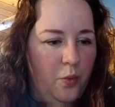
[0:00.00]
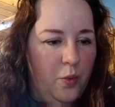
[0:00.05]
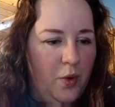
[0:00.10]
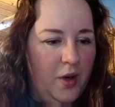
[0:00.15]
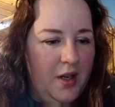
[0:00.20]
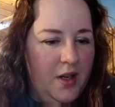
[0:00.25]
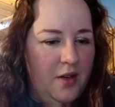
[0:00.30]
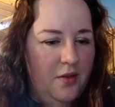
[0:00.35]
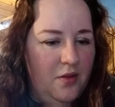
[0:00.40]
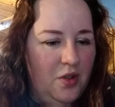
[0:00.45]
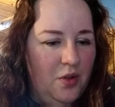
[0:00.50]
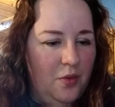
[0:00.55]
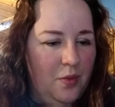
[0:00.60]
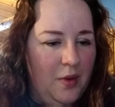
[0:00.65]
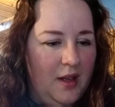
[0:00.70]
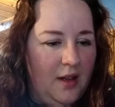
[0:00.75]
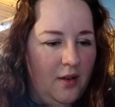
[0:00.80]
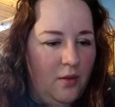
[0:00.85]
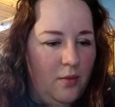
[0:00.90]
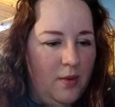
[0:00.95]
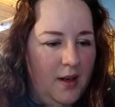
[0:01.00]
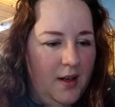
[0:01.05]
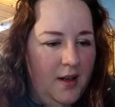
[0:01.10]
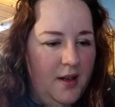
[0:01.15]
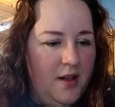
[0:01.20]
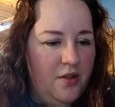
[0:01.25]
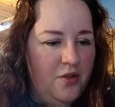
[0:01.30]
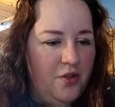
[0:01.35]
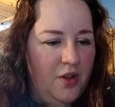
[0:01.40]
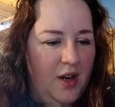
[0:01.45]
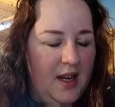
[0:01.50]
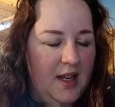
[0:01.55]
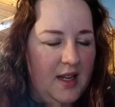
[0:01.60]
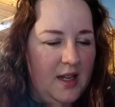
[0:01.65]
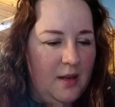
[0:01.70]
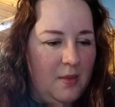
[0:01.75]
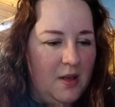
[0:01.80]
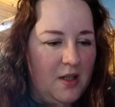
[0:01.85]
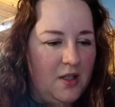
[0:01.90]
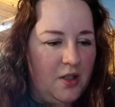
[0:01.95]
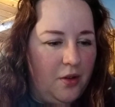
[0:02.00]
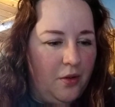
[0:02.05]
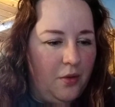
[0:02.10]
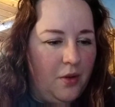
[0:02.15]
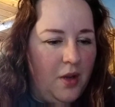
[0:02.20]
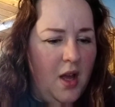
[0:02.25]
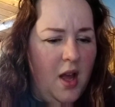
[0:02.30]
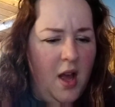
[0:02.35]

What are you doing? Where are you dragging me to?